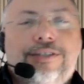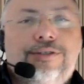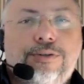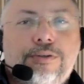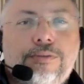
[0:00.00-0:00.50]

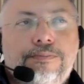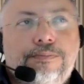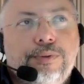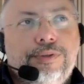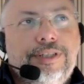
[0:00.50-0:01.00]
to
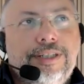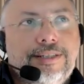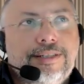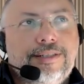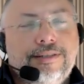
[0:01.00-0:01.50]
put
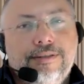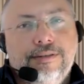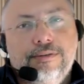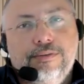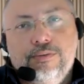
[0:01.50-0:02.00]
this
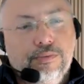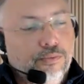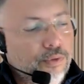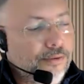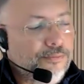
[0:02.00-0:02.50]

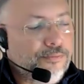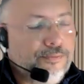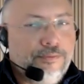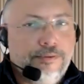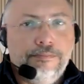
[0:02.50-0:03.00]

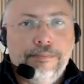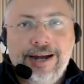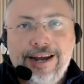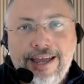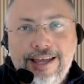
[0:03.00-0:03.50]
with
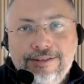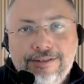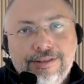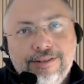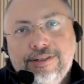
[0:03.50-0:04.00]
my
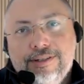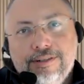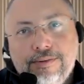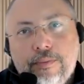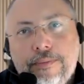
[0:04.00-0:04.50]
hand,
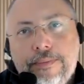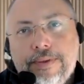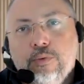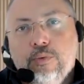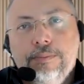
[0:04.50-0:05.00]

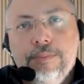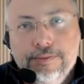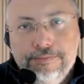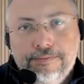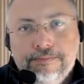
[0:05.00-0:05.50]
1
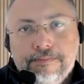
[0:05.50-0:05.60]
month.